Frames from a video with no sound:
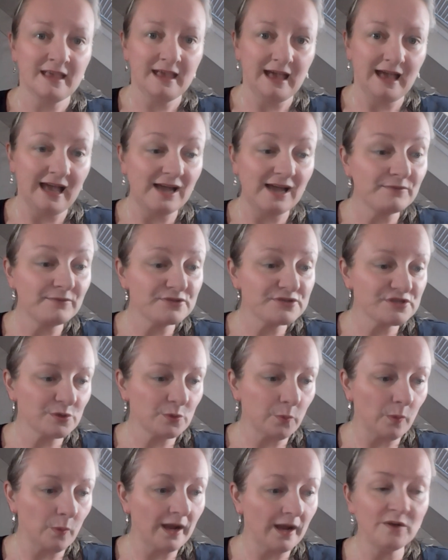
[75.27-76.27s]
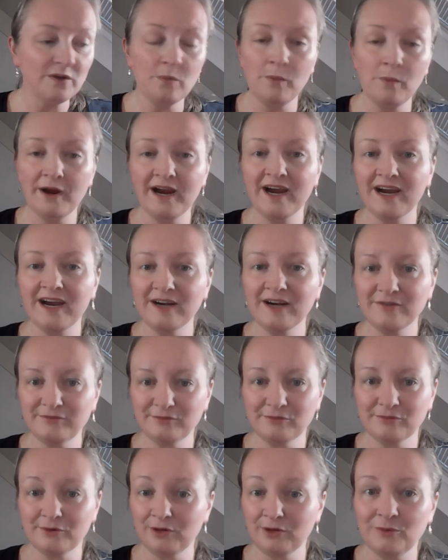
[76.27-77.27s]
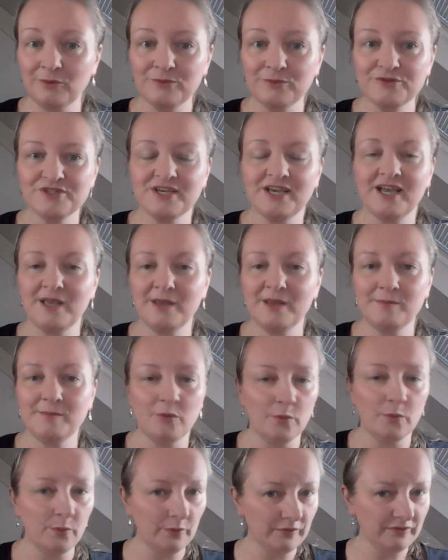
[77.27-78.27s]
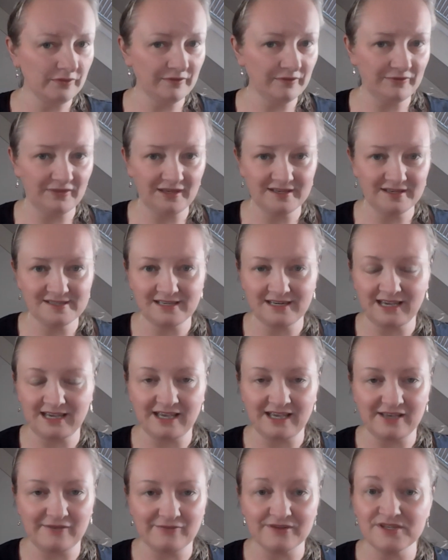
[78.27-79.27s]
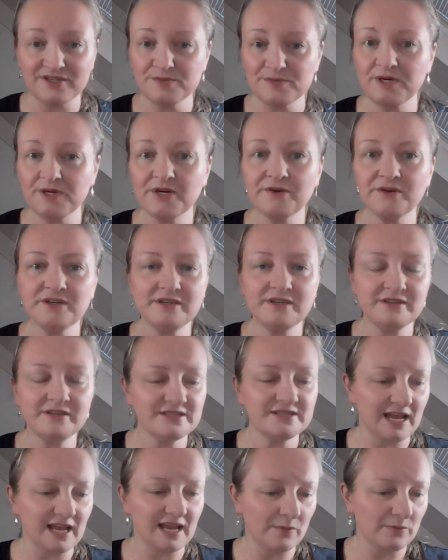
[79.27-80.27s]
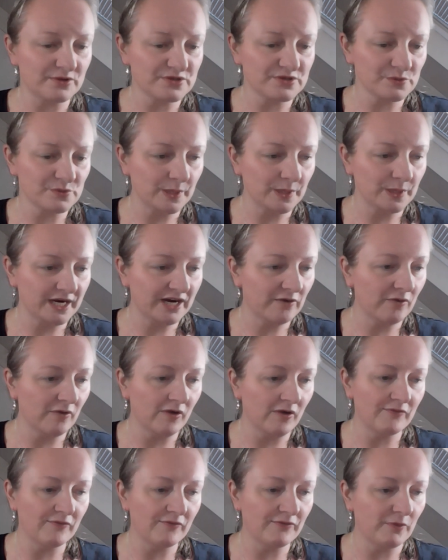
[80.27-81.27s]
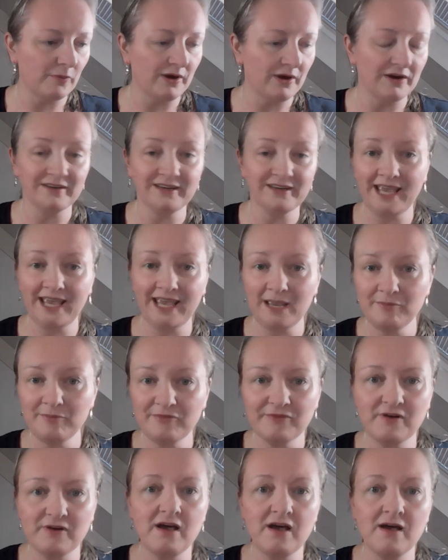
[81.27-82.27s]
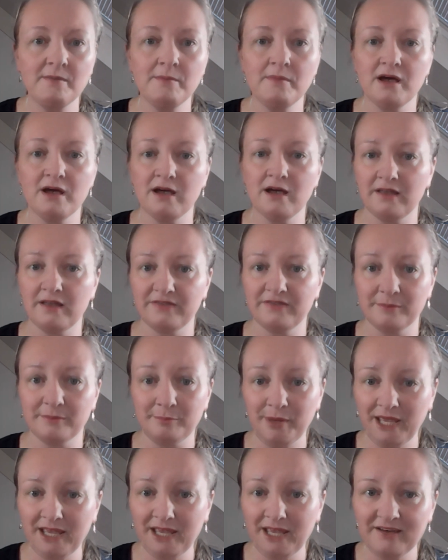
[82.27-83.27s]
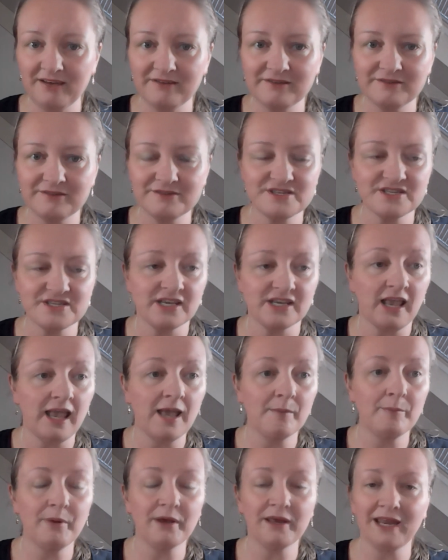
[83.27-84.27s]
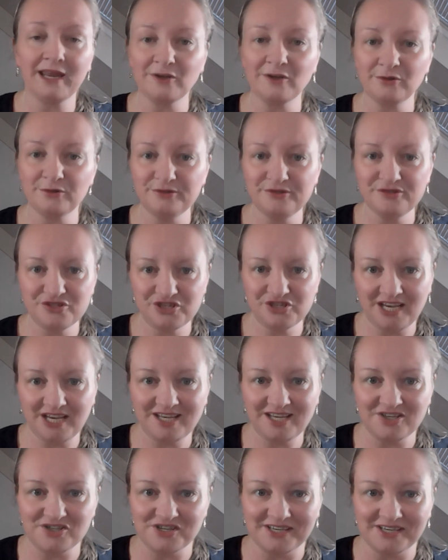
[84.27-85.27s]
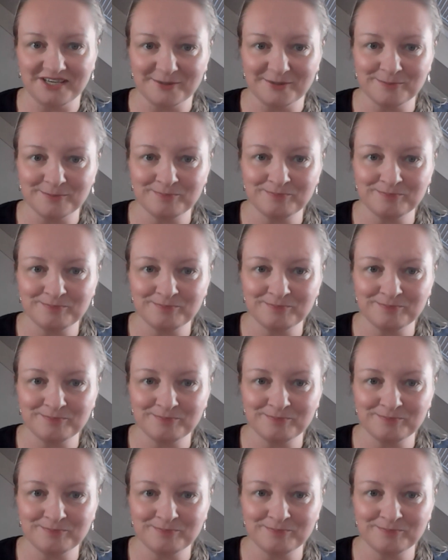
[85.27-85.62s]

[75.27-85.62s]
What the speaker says: I was quite aware for a long time all the things that I've experienced. I was aware of where it came from, the patterns, but I couldn't change it.